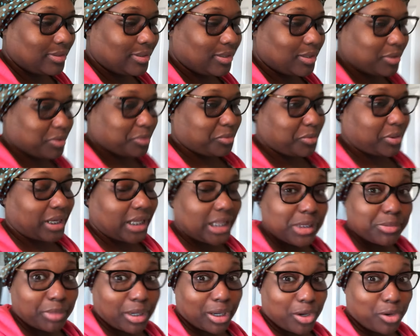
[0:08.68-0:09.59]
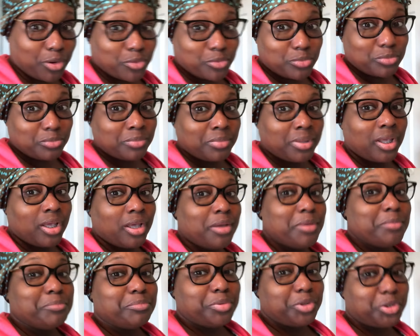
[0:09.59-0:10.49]
creating my own
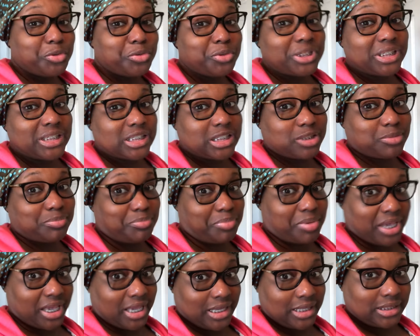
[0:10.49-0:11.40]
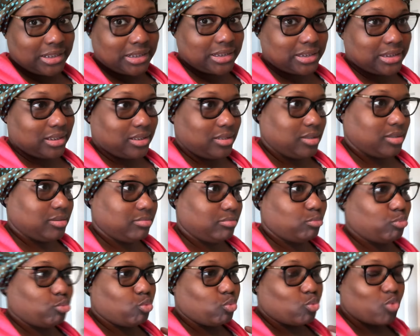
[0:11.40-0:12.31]
beauty space,
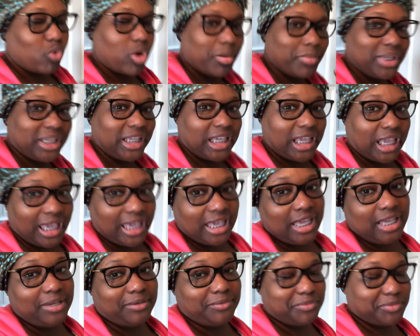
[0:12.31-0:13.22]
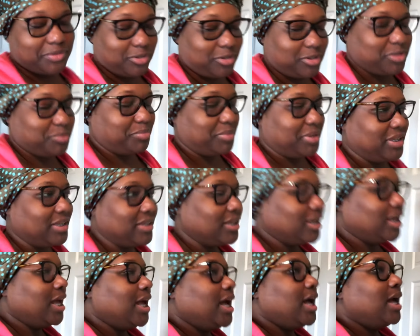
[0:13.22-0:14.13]
woman cave, so to speak.
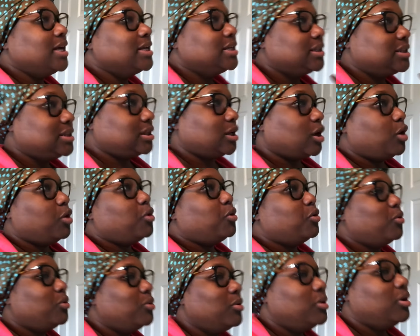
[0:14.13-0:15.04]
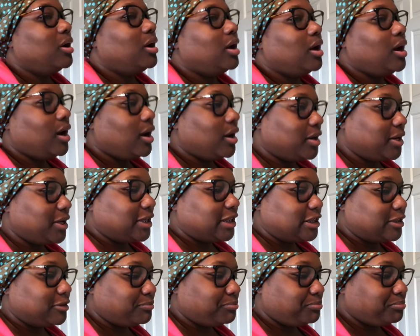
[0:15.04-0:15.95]
So,
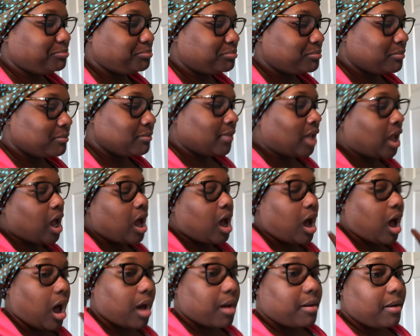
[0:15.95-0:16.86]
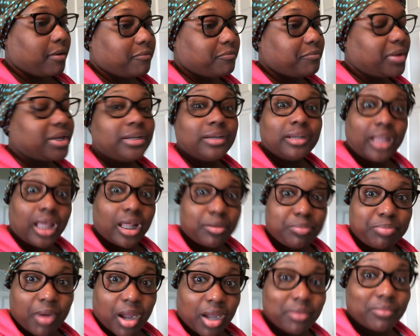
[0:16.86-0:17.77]
I've made a lot
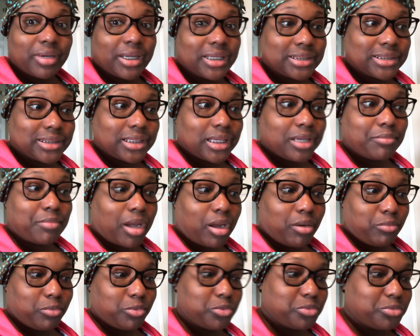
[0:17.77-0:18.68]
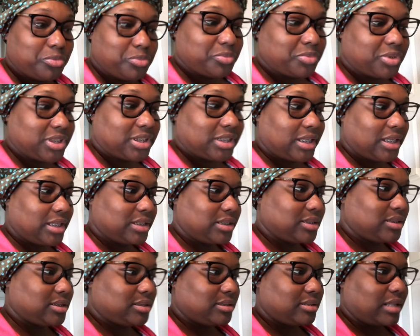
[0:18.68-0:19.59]
of progress in my room
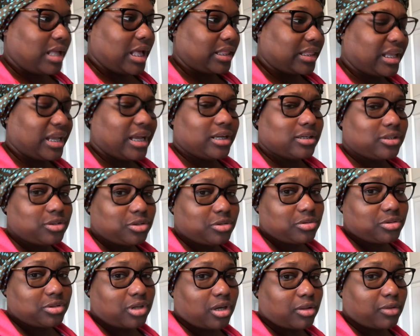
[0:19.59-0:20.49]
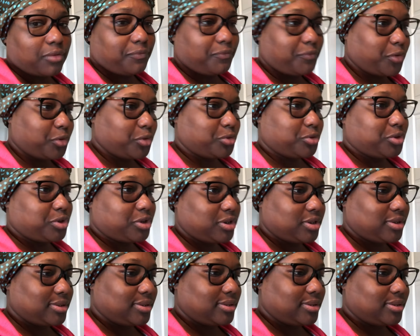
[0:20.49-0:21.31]
since I think I showed y'all the first